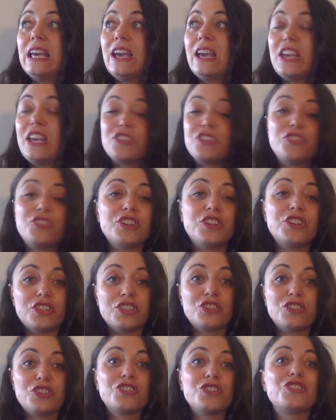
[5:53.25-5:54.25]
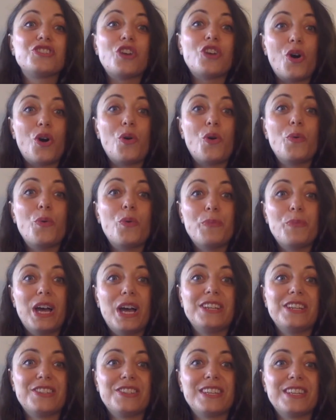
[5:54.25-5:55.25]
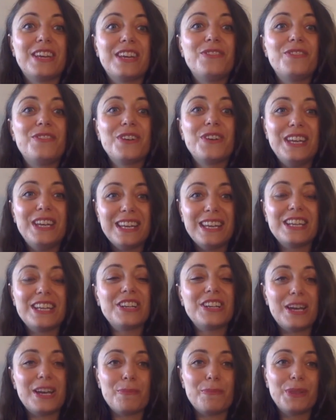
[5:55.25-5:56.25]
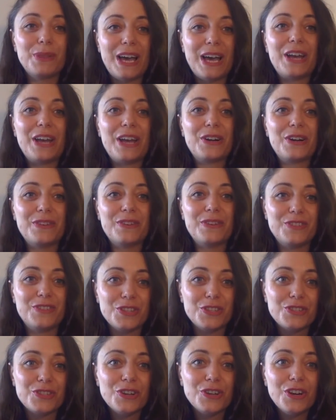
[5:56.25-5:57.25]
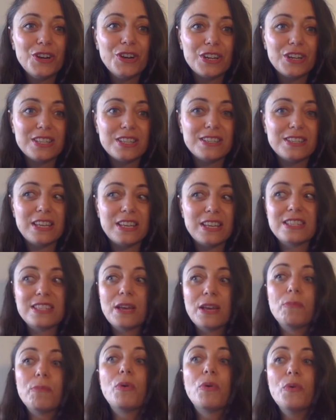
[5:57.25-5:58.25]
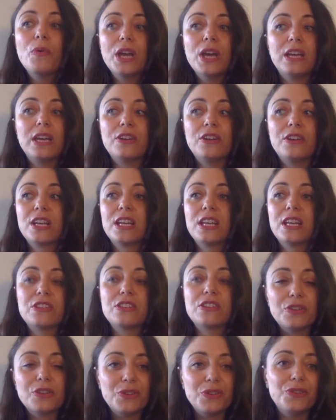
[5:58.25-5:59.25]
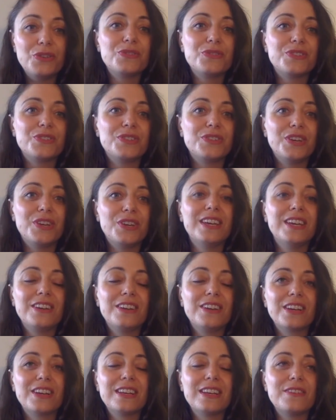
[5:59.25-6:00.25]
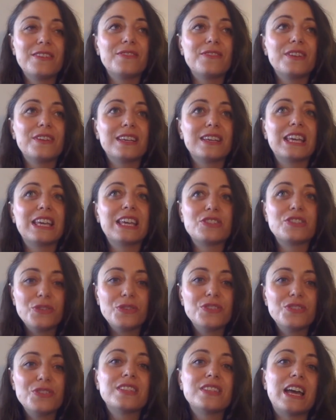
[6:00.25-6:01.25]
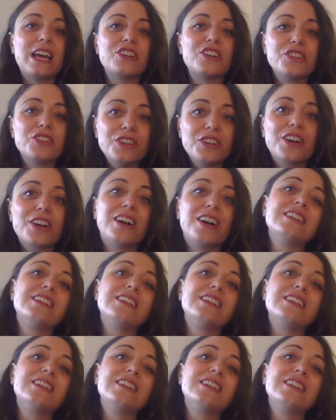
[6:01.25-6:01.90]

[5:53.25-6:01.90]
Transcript: it's just so much. It's like if you're eating a giant platter of desserts, at some point you're going to get so used to, that sugar